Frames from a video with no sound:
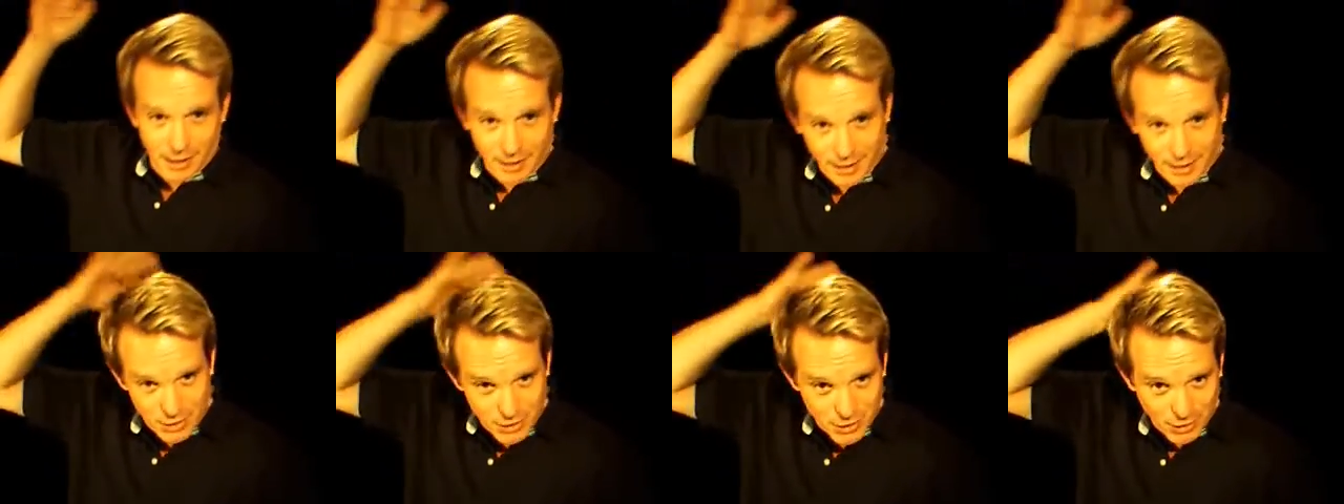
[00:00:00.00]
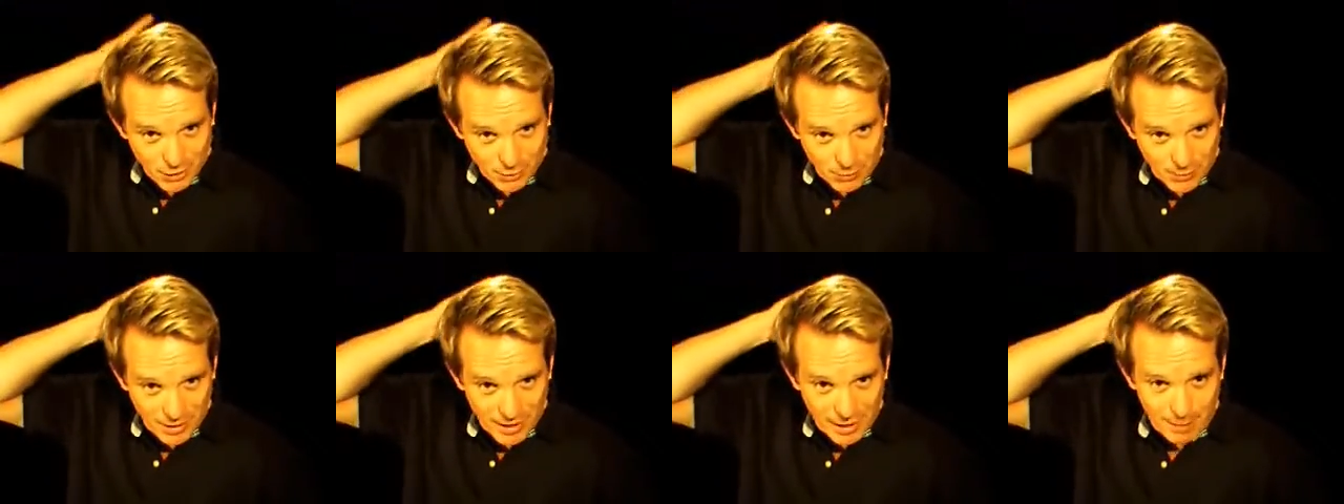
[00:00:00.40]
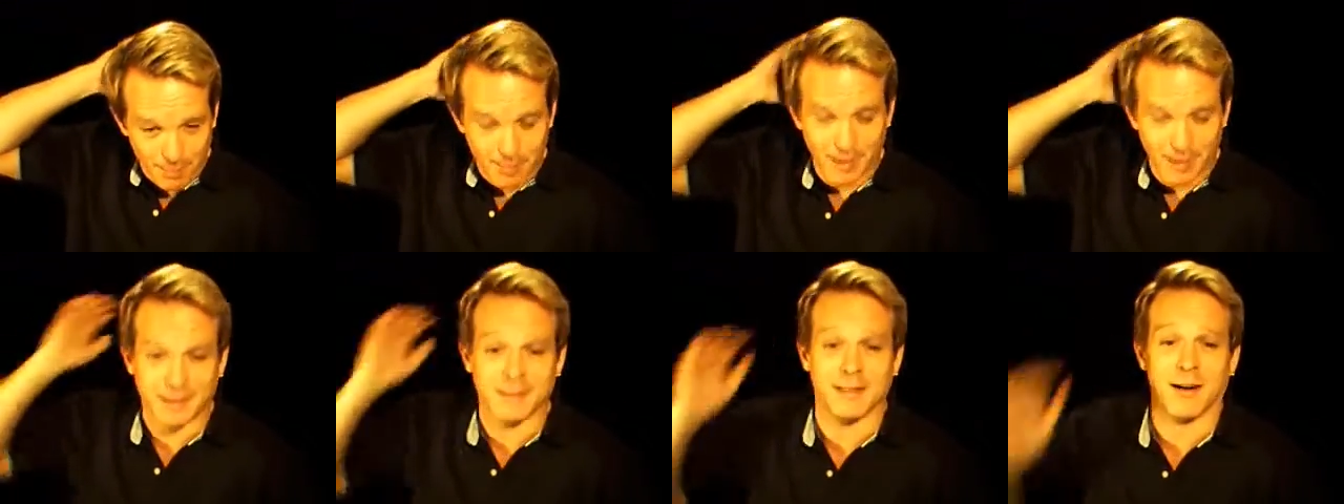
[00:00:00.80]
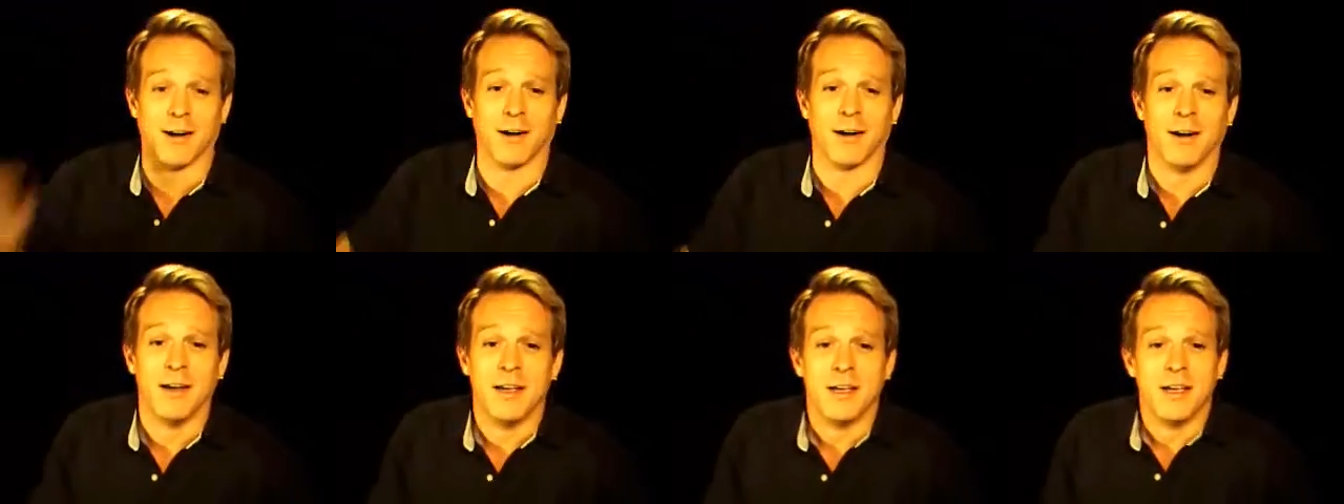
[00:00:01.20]
installed way up back
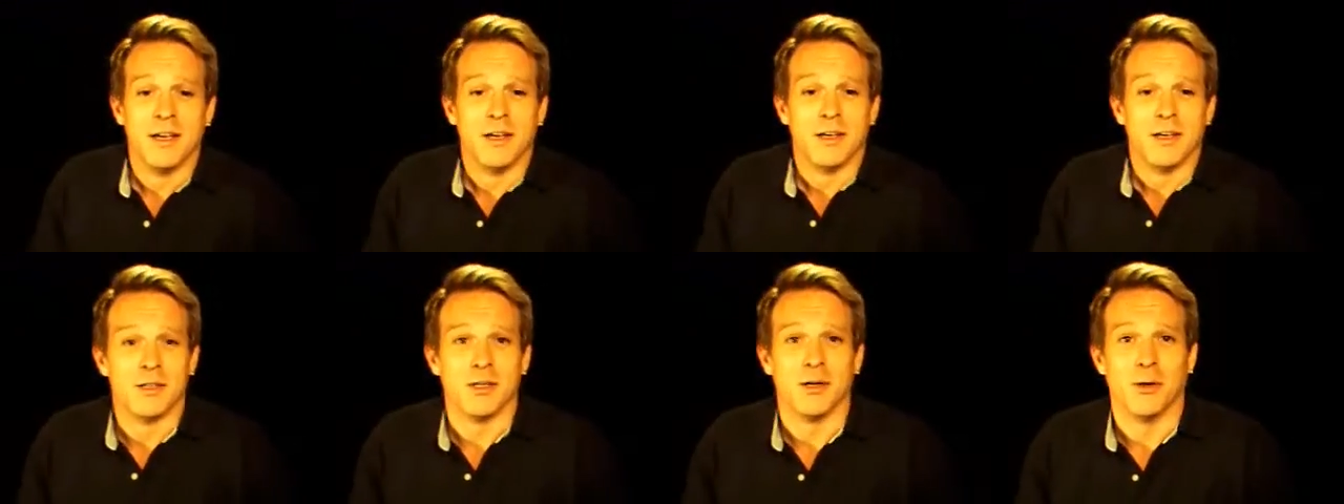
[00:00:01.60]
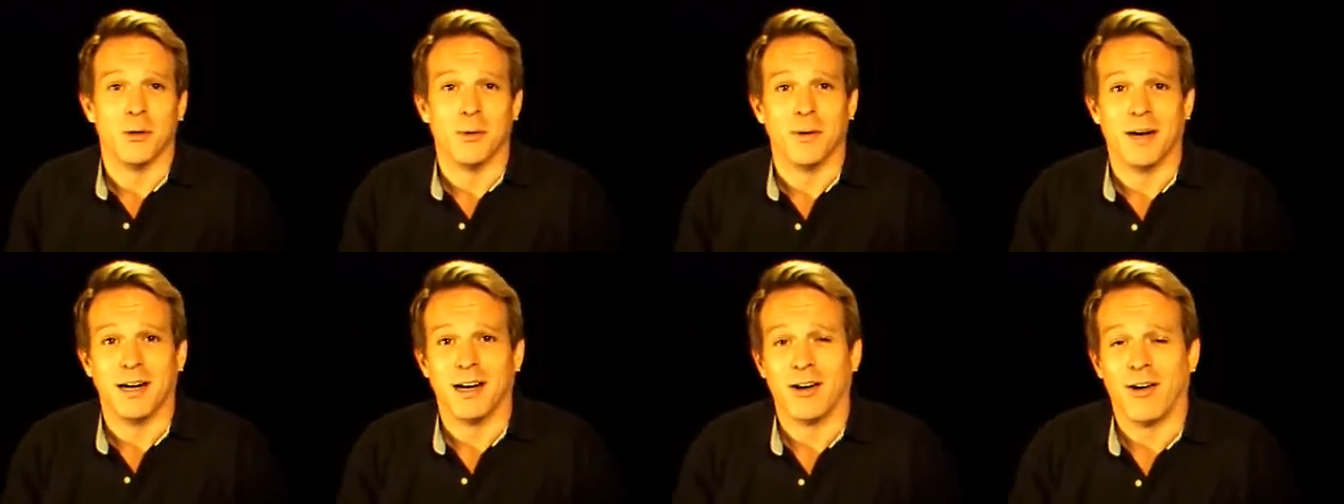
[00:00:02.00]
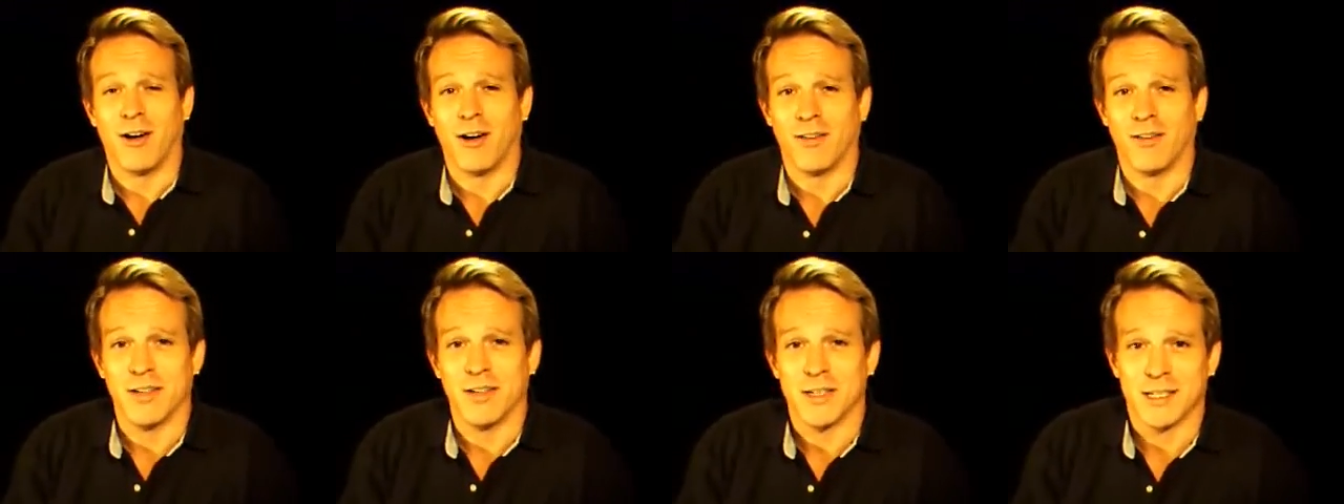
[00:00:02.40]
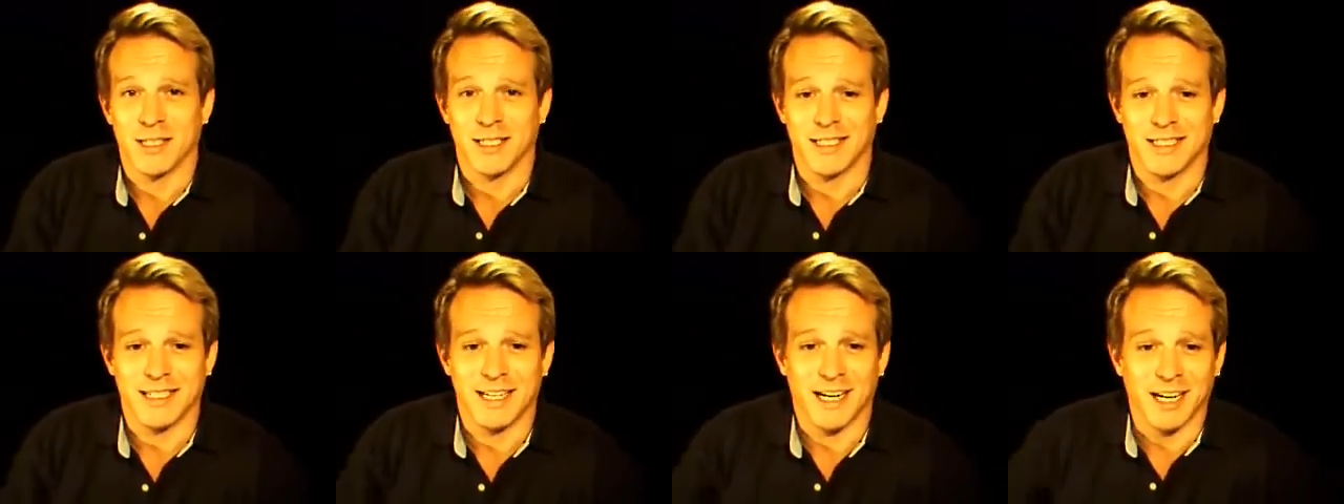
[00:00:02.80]
there so uh,
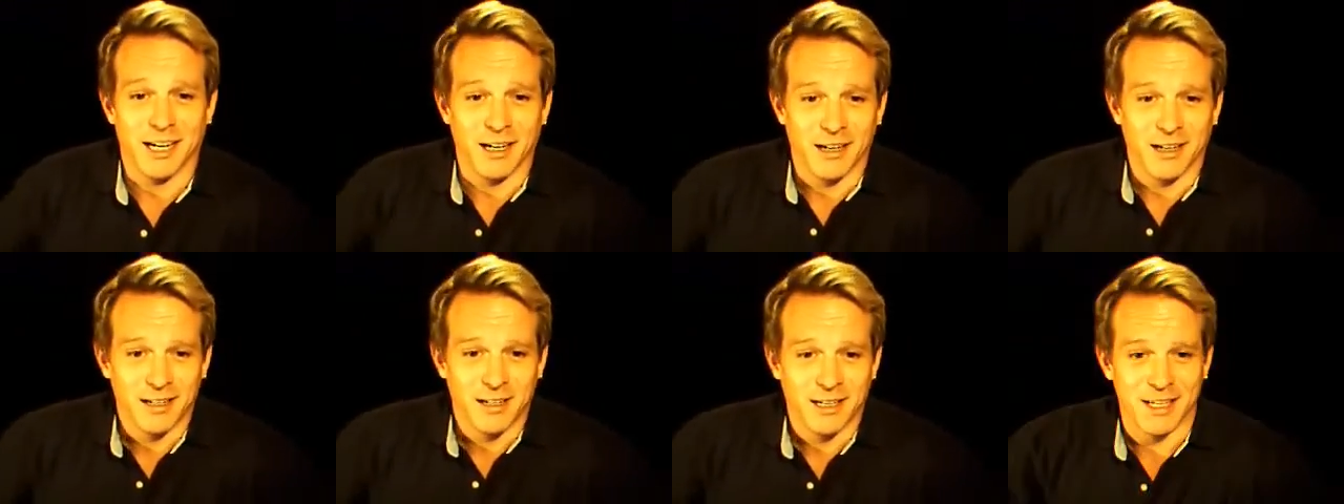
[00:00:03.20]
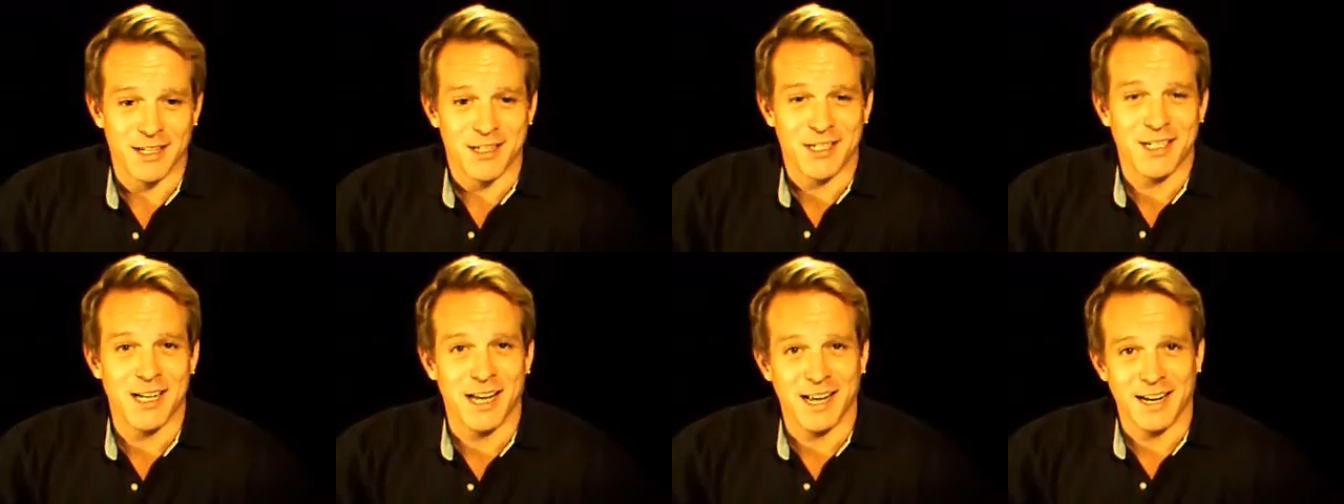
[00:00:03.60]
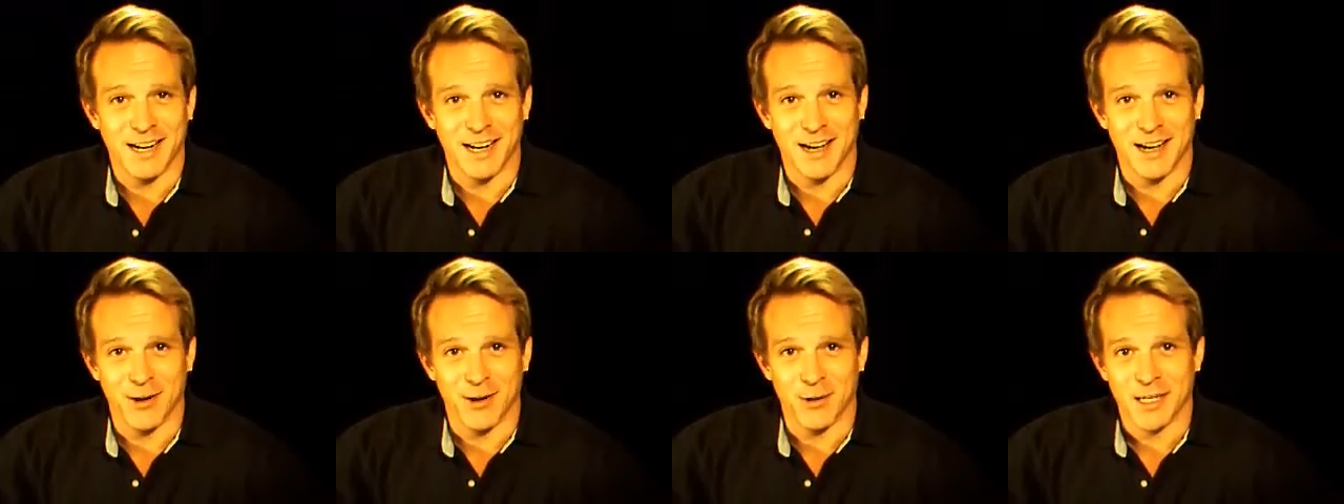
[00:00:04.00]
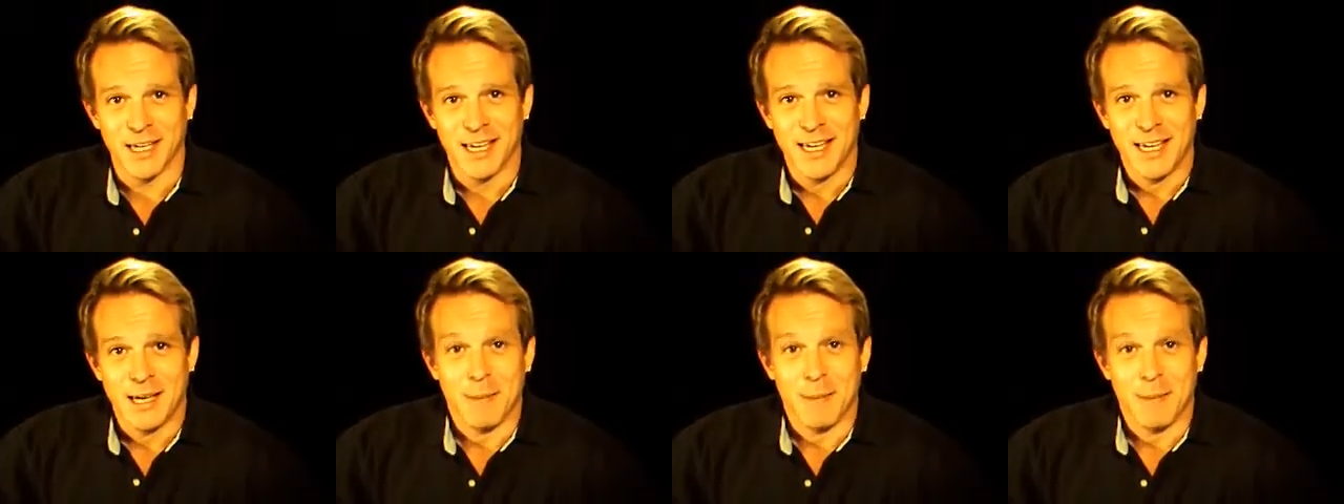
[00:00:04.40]
obviously uh, can stand out.